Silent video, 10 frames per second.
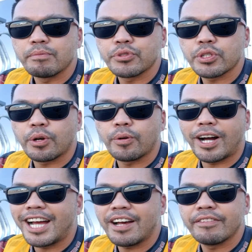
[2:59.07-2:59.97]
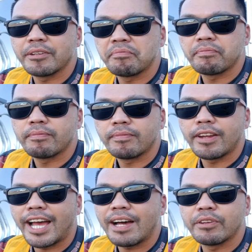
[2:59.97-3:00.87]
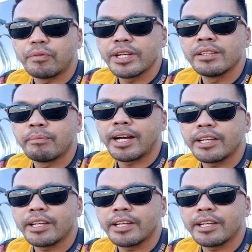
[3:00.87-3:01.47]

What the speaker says: So I haven't ridden my